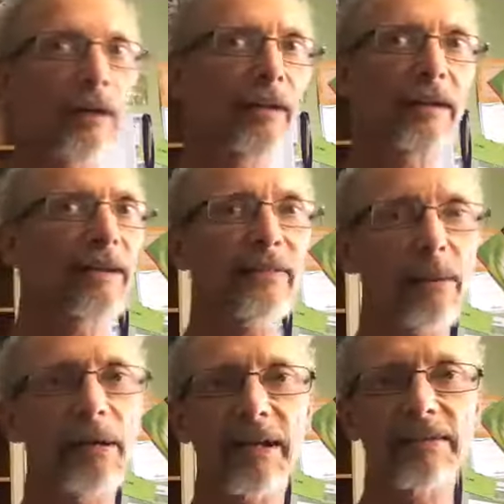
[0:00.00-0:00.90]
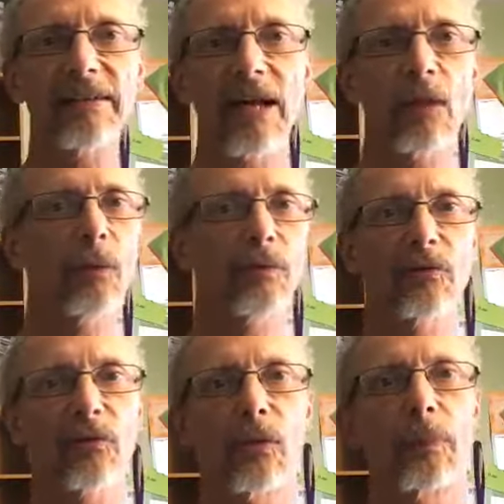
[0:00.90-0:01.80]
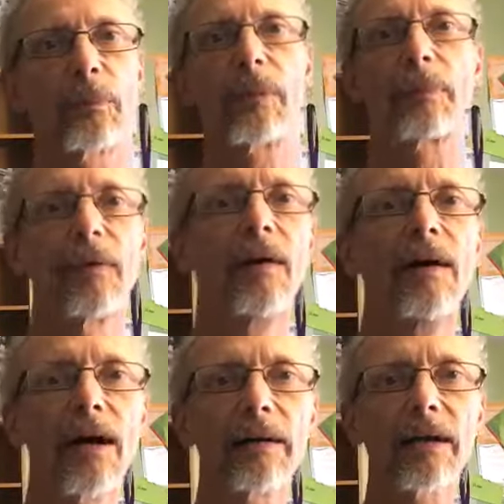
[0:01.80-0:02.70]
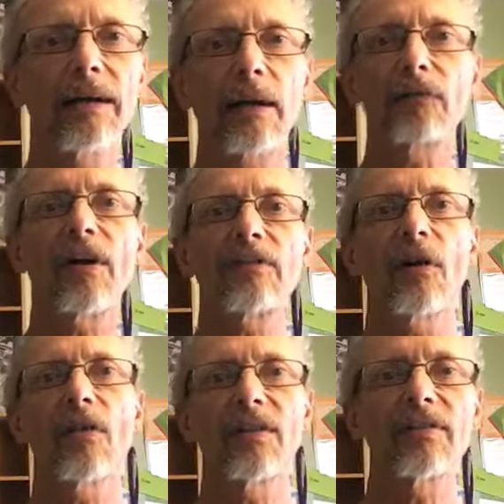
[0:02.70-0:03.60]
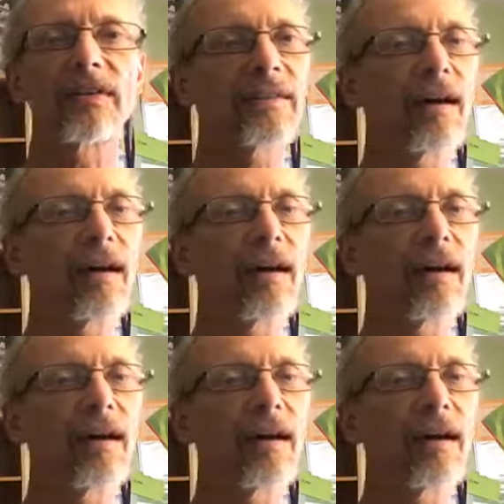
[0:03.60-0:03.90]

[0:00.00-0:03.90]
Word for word: the next time I get together with this group of people, I got to confess all these things.